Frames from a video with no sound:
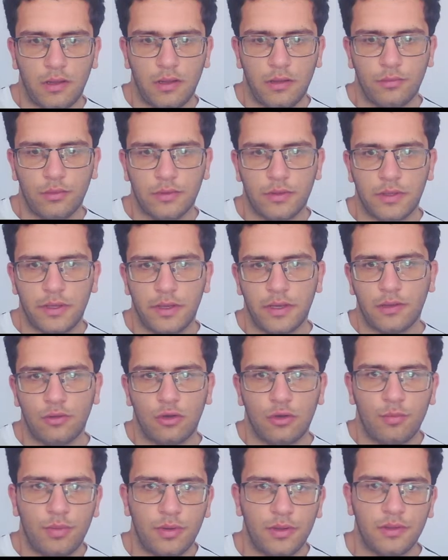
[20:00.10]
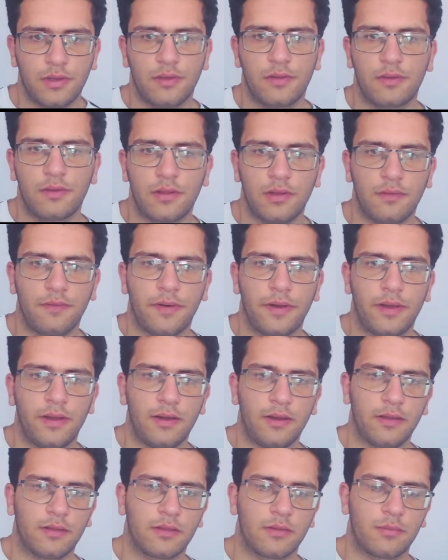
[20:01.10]
I would like to open this
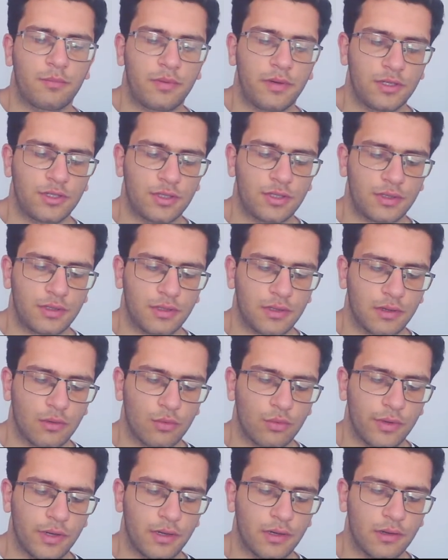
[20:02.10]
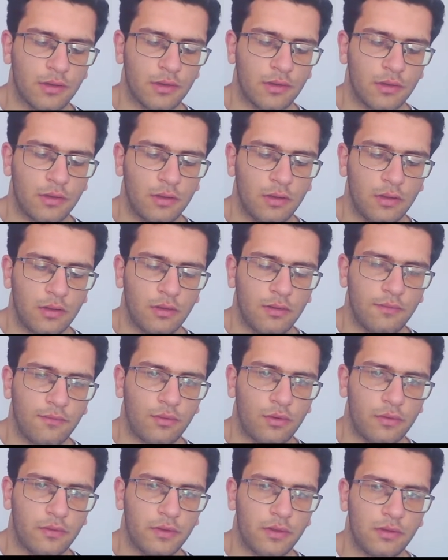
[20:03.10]
d-file and pressure the queen.
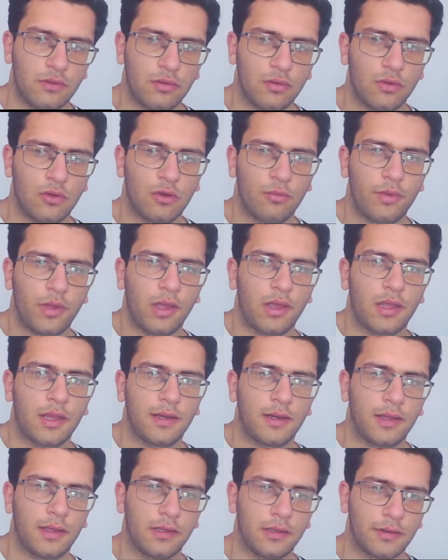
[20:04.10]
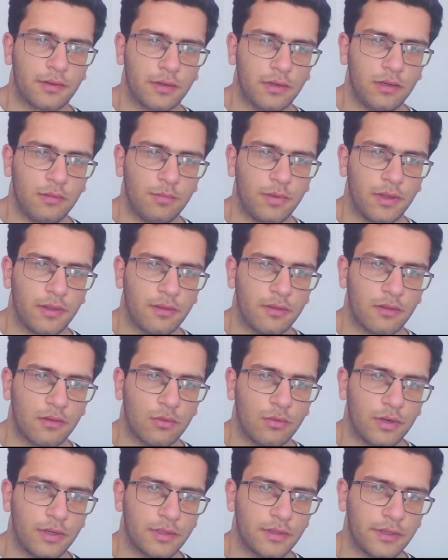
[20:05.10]
Force it to go back in a really bad
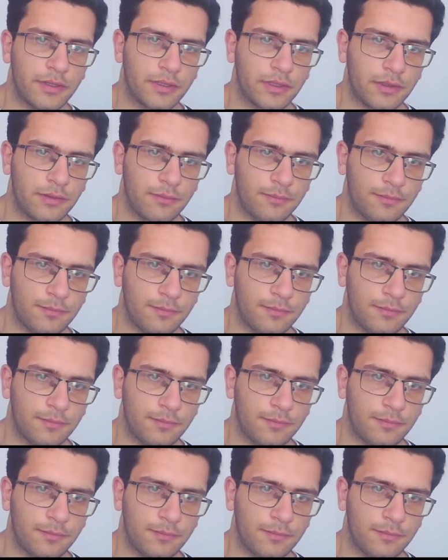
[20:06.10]
square there.